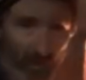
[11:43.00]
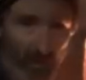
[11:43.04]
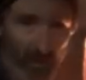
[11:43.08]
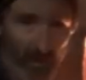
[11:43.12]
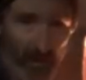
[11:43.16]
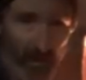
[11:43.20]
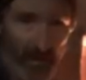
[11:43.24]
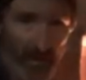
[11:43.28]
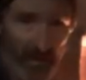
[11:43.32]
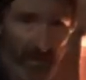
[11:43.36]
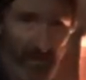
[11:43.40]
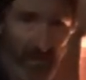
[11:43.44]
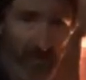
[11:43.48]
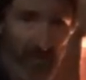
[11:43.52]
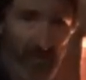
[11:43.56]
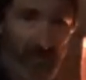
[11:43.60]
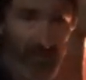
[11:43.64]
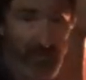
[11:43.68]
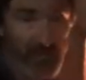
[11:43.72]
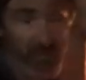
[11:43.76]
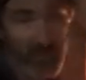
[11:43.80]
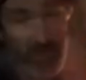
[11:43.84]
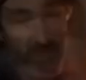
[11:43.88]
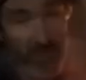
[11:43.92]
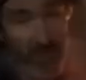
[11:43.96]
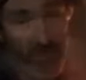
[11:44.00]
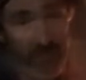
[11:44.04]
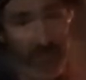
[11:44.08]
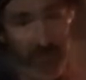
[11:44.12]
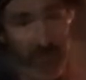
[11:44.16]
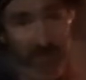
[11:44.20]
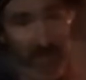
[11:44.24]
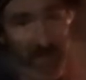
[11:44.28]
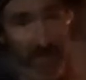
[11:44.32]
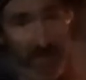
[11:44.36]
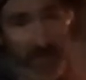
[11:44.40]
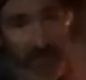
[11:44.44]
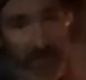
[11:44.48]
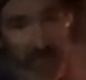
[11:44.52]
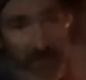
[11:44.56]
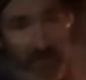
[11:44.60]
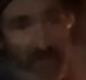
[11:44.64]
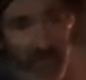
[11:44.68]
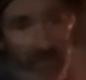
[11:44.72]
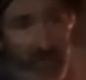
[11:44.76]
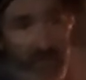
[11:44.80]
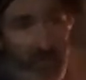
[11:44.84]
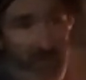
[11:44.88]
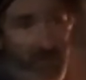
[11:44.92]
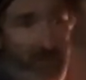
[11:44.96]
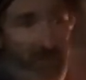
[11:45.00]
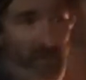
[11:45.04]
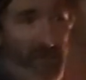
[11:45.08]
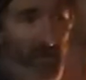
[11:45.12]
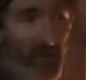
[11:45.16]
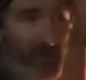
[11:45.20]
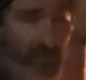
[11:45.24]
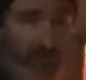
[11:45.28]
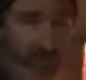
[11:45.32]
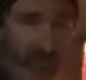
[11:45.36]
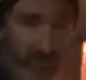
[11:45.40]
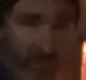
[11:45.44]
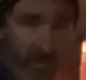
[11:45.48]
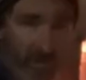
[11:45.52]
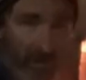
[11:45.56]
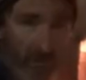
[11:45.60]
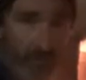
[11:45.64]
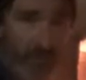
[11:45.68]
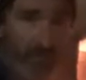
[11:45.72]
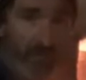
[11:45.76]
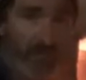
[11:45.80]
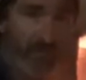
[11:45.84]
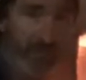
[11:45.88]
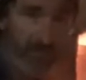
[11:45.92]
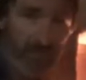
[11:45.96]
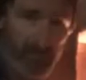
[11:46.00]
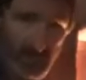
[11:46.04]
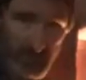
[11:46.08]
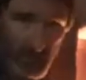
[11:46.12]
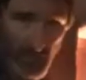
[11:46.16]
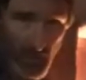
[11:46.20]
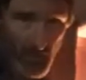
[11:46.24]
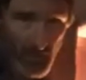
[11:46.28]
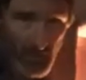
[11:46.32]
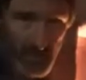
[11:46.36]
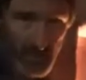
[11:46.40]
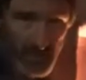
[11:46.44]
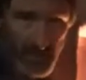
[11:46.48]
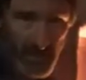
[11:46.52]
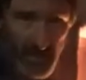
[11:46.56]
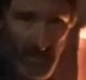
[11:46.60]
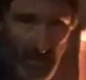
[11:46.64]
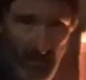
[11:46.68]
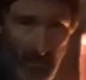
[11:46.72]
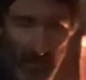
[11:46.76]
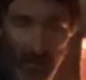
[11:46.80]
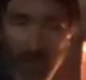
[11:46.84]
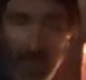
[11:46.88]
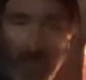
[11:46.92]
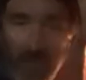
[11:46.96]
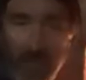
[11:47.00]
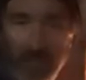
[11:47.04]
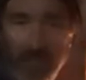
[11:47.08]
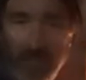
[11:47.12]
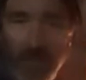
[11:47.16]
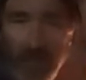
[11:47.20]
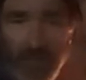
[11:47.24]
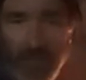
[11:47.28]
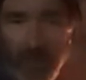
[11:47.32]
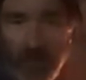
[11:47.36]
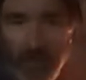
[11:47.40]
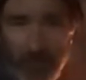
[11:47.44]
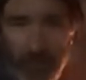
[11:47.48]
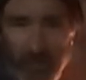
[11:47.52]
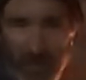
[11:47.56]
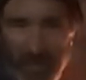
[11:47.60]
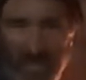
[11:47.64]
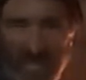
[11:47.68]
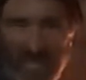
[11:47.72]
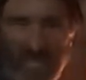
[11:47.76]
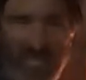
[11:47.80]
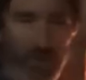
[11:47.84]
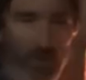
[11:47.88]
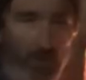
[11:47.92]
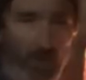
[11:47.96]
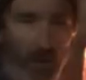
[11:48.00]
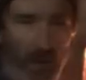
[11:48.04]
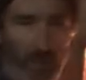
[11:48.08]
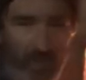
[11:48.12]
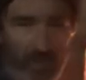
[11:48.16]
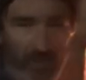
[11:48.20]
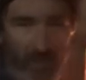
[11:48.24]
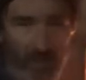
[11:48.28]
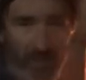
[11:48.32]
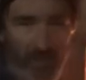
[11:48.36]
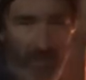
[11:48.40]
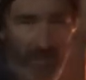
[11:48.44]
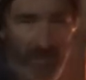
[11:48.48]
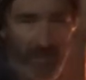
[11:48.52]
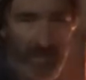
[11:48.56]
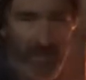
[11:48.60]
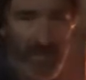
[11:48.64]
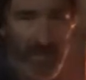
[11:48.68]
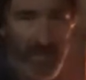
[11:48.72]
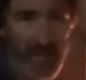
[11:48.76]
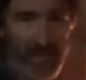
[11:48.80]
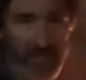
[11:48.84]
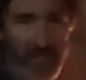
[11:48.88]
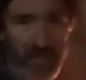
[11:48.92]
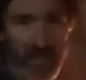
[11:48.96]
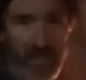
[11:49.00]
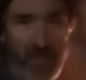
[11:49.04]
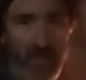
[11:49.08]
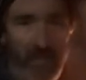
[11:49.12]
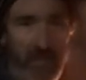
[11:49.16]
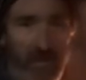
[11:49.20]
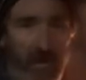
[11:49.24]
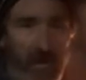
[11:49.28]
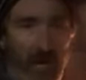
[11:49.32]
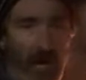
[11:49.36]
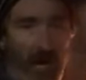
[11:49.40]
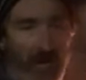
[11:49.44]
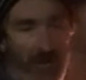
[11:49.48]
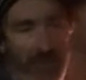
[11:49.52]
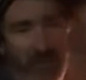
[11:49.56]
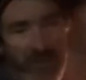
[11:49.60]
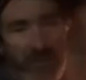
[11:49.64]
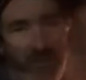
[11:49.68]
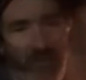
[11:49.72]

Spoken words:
thing. So sometimes I use the other chamber that's smaller now, maybe to bisque while I'm doing the glaze. This